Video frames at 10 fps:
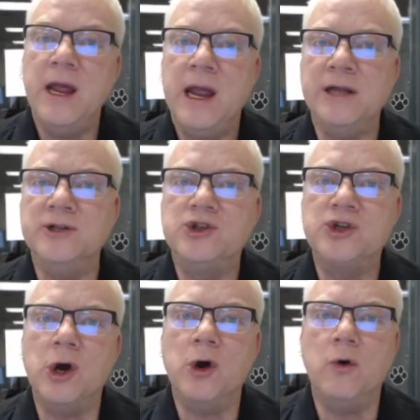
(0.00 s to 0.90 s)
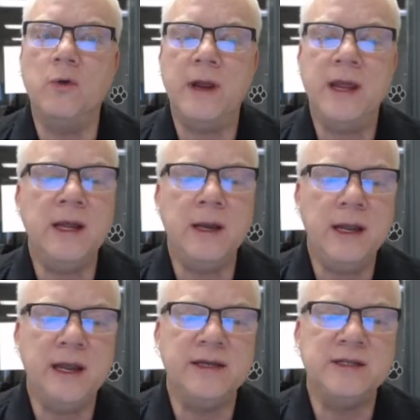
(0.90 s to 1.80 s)
And so it
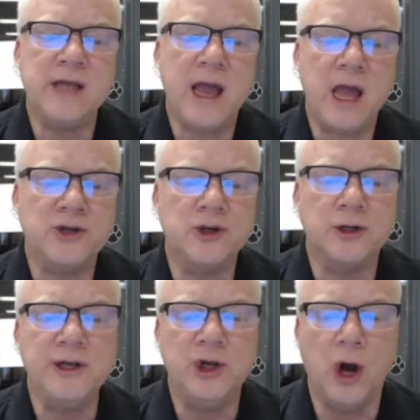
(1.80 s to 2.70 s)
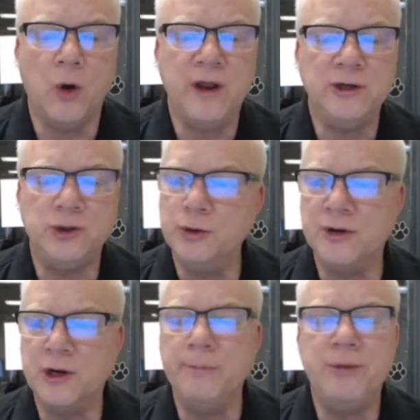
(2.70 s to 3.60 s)
is actually going to
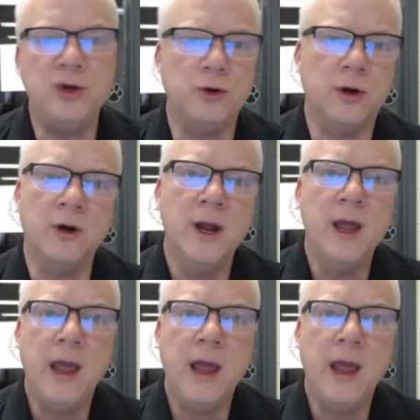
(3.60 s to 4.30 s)
the computer